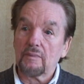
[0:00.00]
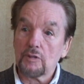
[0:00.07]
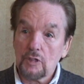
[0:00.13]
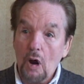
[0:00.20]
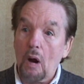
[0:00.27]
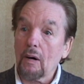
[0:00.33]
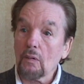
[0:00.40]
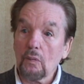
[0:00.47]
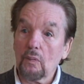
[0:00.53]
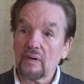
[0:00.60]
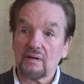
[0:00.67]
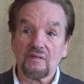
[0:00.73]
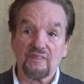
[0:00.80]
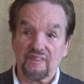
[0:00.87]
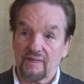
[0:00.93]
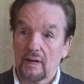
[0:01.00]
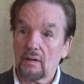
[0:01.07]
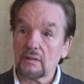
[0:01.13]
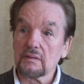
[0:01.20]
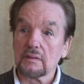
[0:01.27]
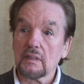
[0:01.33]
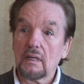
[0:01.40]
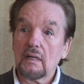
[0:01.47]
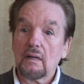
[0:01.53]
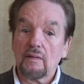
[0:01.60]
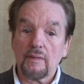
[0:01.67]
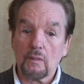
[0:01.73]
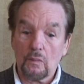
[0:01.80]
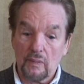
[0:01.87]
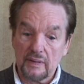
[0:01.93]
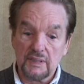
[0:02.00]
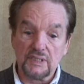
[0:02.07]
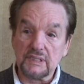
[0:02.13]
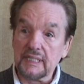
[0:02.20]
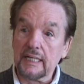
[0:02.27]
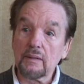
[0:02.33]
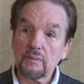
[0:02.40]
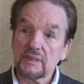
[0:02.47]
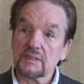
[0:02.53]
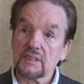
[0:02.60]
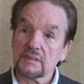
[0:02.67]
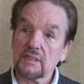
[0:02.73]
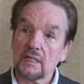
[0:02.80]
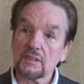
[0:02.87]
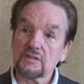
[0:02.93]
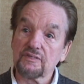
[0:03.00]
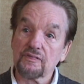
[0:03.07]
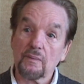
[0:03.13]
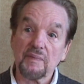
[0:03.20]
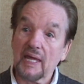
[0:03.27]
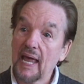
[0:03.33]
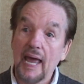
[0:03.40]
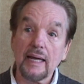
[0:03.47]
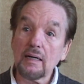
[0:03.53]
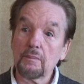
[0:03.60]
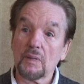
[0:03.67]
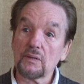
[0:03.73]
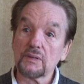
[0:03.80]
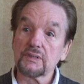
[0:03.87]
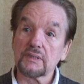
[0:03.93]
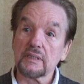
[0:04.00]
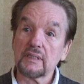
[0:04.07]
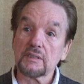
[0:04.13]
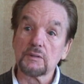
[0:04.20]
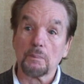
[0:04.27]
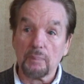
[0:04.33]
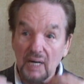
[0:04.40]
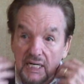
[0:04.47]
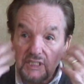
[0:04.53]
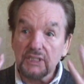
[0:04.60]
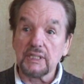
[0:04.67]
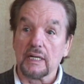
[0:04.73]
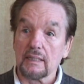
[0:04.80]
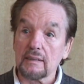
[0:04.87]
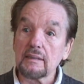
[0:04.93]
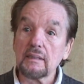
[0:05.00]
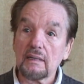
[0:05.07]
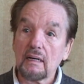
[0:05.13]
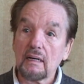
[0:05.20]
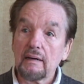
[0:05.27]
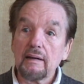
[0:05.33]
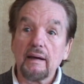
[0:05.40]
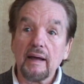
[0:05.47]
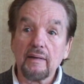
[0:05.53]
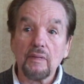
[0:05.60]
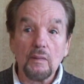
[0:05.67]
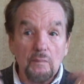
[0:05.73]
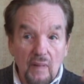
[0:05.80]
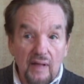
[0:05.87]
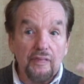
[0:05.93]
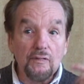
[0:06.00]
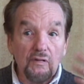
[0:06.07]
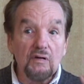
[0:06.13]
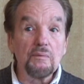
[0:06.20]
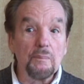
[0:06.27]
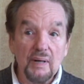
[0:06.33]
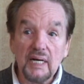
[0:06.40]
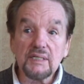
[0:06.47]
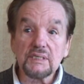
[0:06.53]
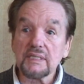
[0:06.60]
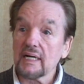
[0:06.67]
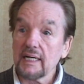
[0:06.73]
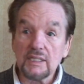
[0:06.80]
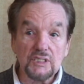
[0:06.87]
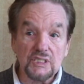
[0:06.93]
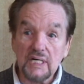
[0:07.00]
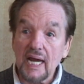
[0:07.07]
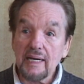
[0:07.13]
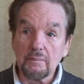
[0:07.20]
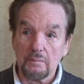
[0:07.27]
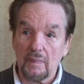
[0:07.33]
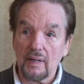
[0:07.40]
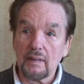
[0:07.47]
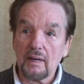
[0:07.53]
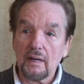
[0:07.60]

Darwin felt that what distinguishes us from the animals is blushing, and the mother of blushing is shame.